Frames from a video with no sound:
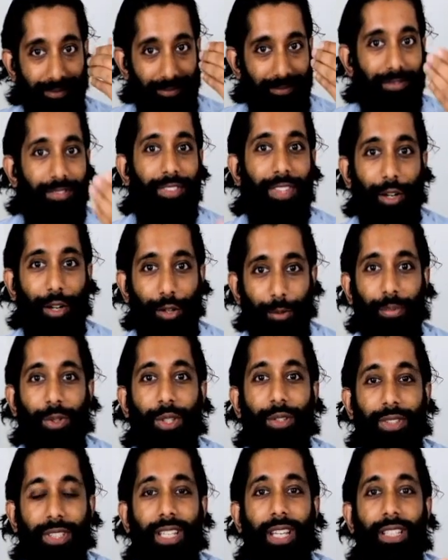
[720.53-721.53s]

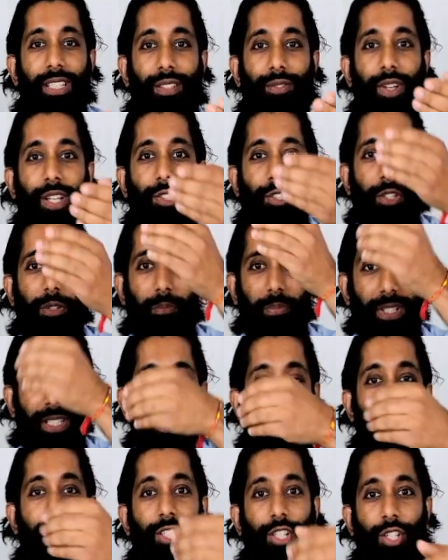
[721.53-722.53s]
therapeutic intervention, but a
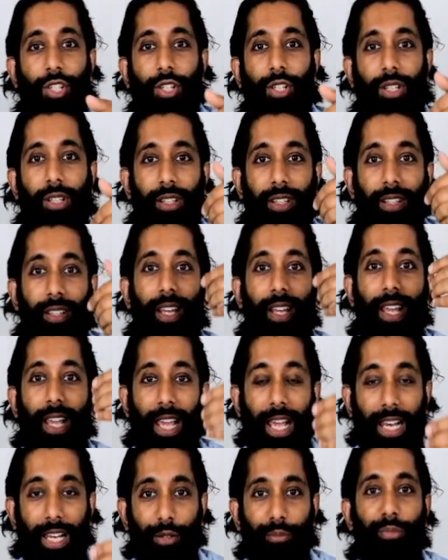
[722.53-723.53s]
digital
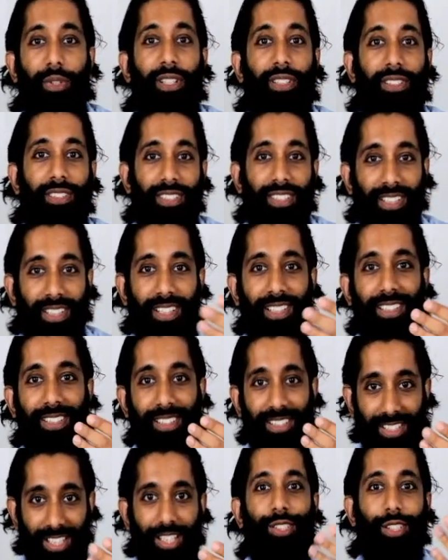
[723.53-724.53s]
element
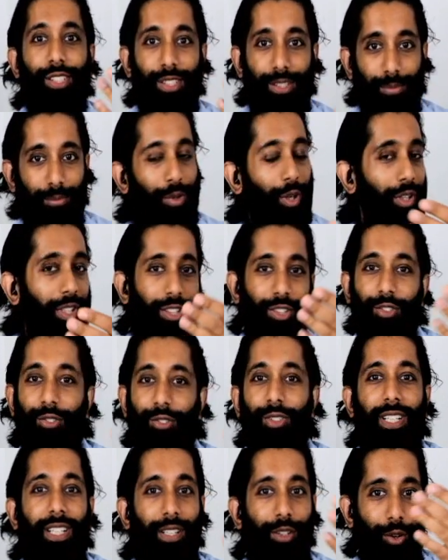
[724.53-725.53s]
such as
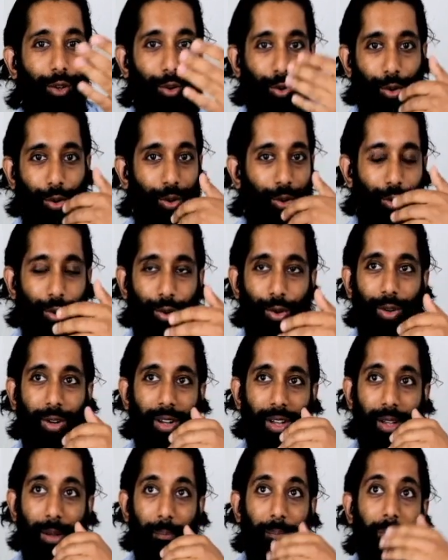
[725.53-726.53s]
monitoring or
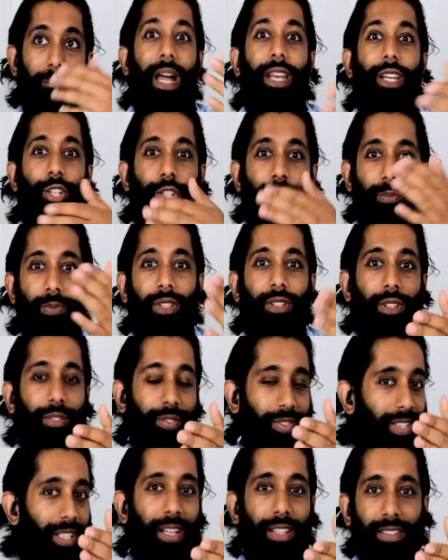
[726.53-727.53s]
management of
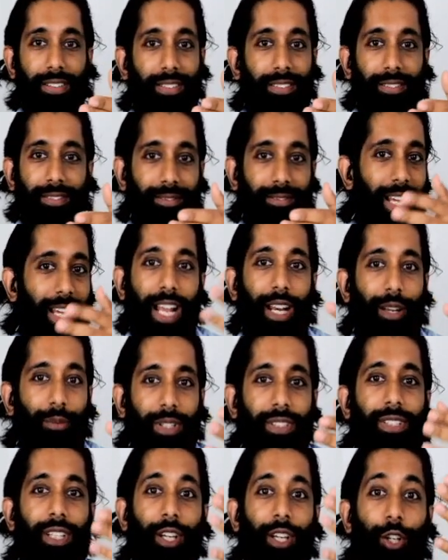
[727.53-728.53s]
certain
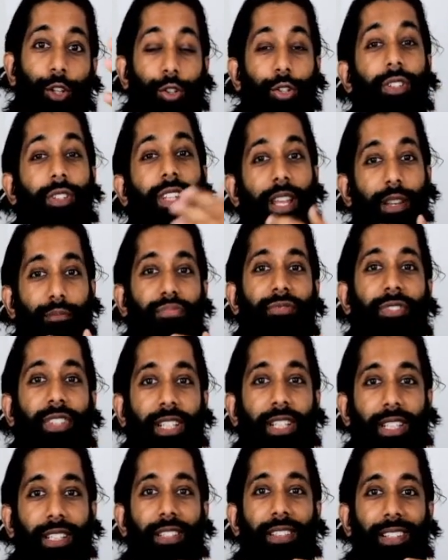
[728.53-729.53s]
elements could then
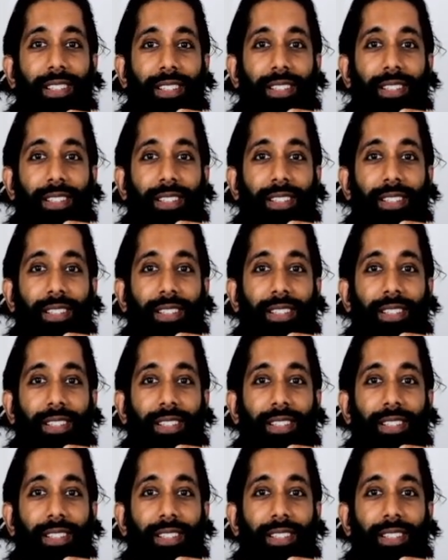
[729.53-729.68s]
bring